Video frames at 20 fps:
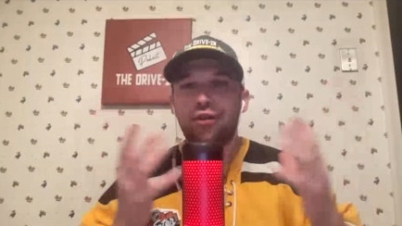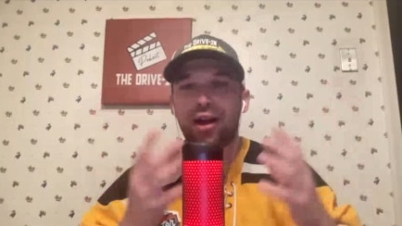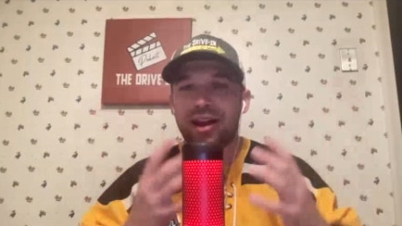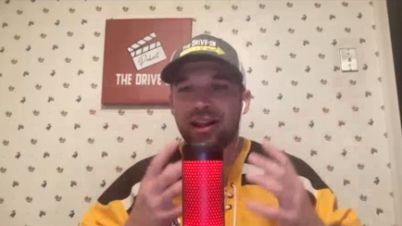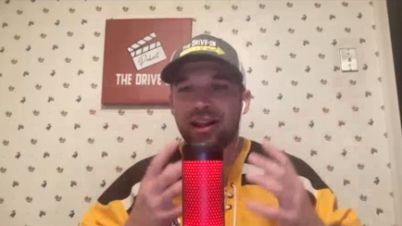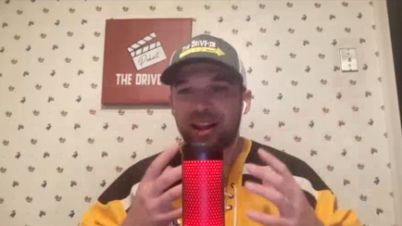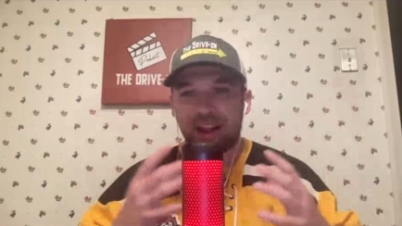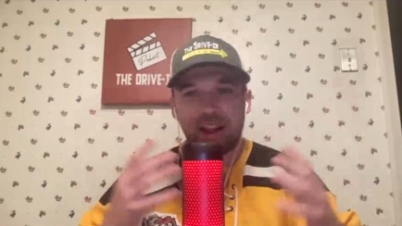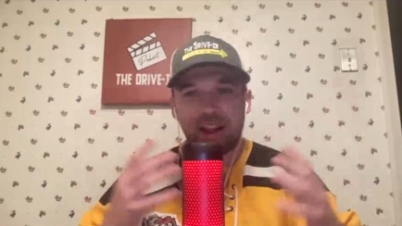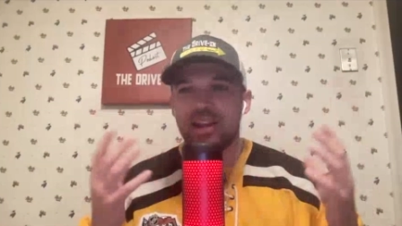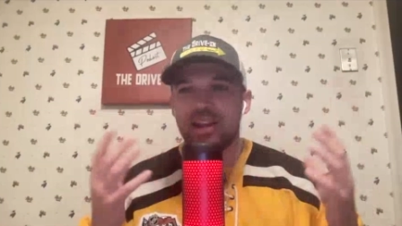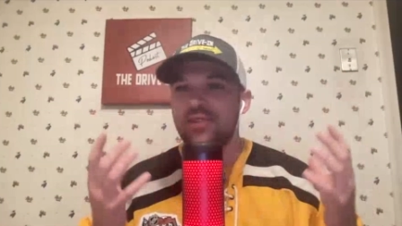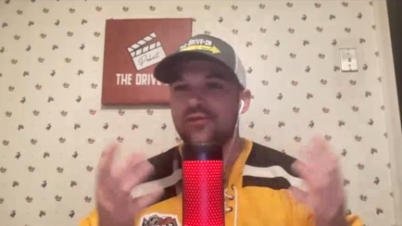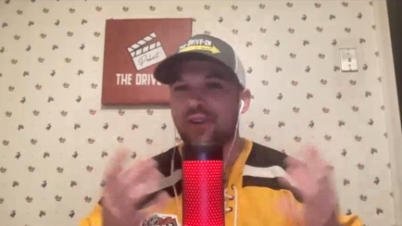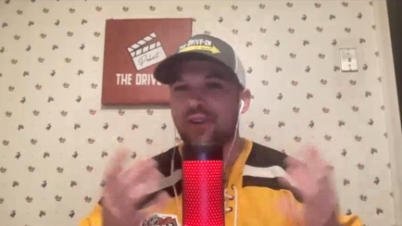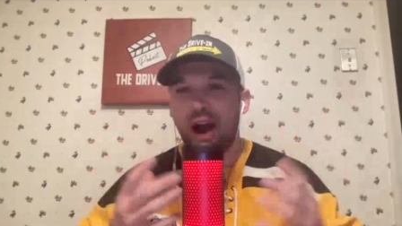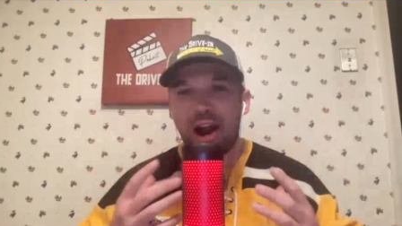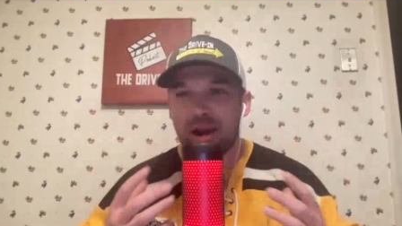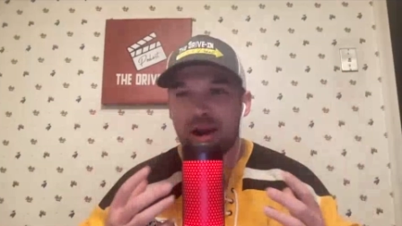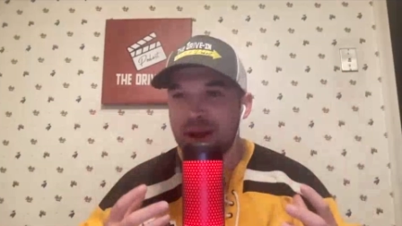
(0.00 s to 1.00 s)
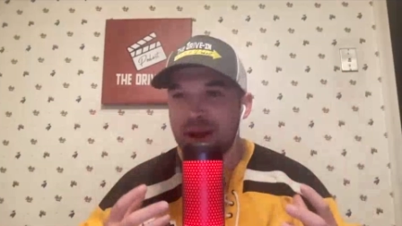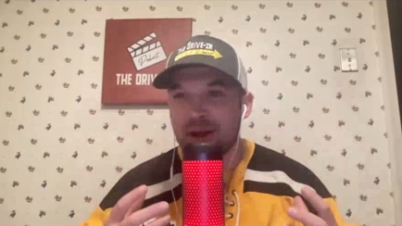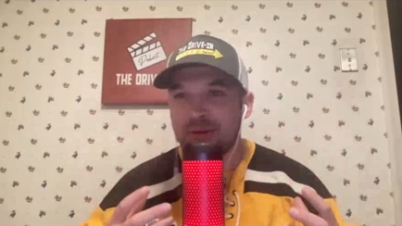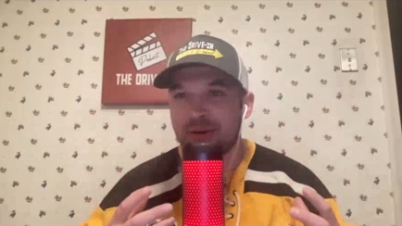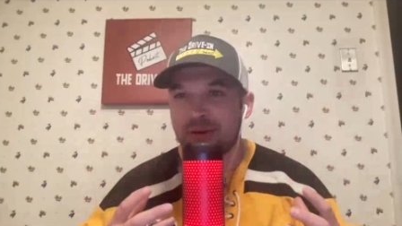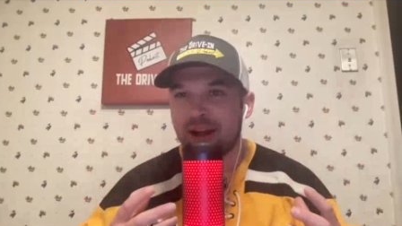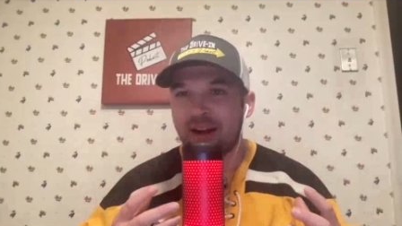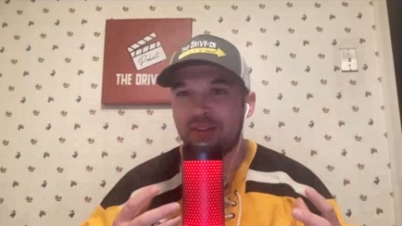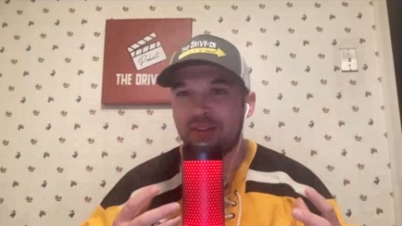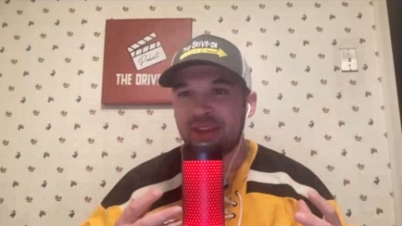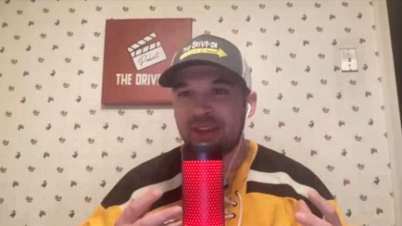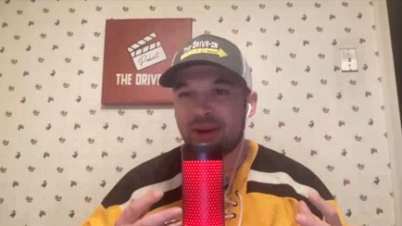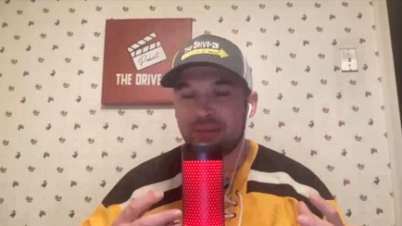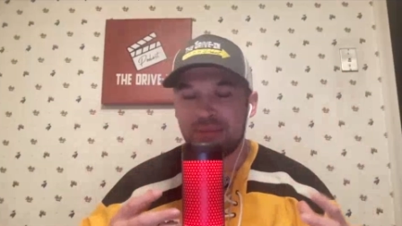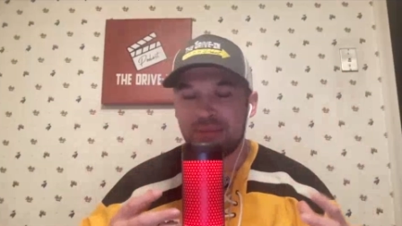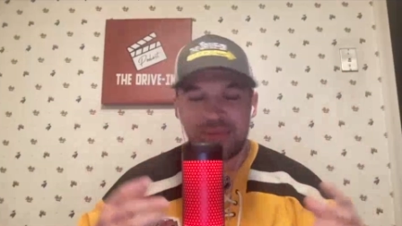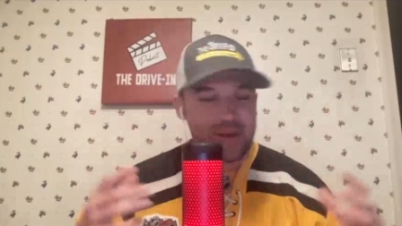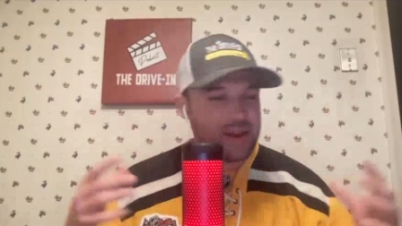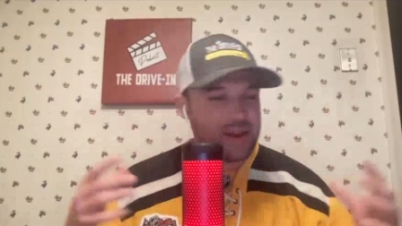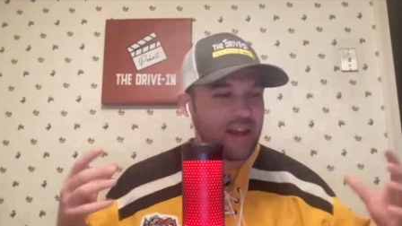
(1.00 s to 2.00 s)
like the environment around
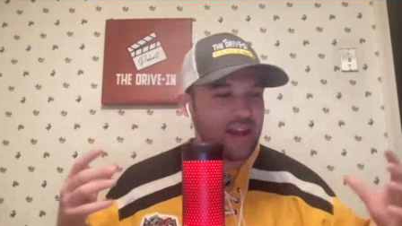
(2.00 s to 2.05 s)
them